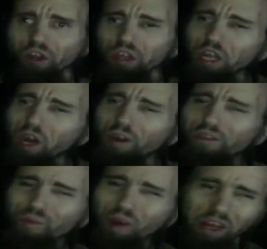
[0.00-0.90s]
You know, it's
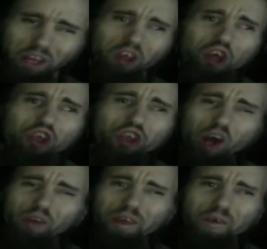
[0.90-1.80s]
funny,
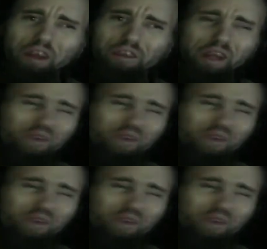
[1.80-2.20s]
y'all tell me to take